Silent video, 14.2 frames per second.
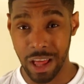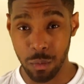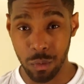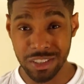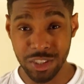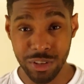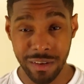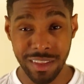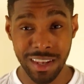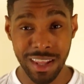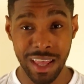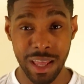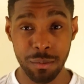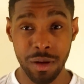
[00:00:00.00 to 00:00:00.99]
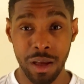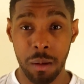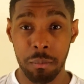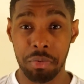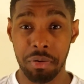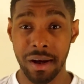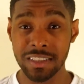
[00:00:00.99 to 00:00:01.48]
And once you have the name,
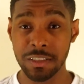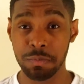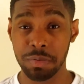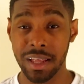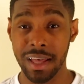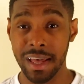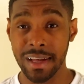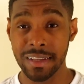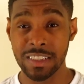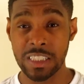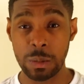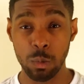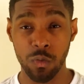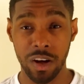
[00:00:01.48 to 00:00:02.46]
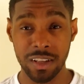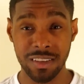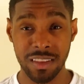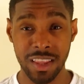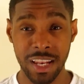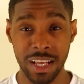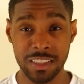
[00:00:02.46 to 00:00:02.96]
press play to move on to
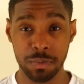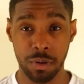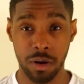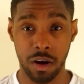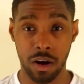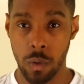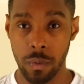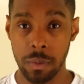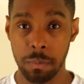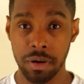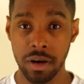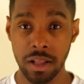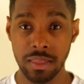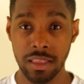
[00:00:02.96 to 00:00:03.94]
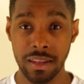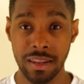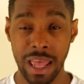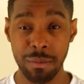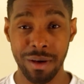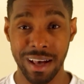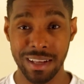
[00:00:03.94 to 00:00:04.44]
the next part, where we put the
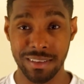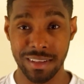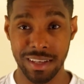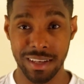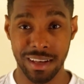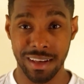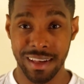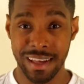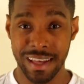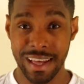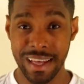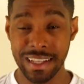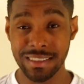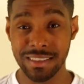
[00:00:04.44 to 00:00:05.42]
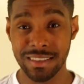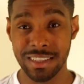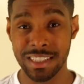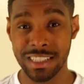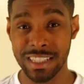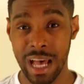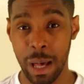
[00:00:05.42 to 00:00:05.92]
name idea into the
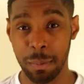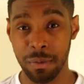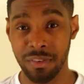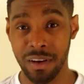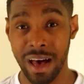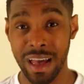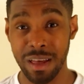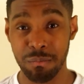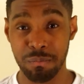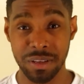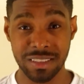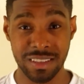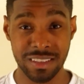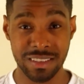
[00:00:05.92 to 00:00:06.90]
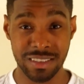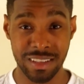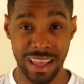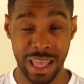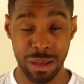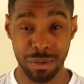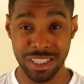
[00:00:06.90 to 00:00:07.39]
Shopify Business
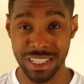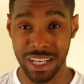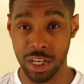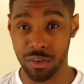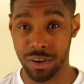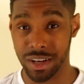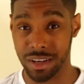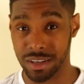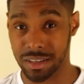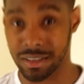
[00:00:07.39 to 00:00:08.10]
Name Generator.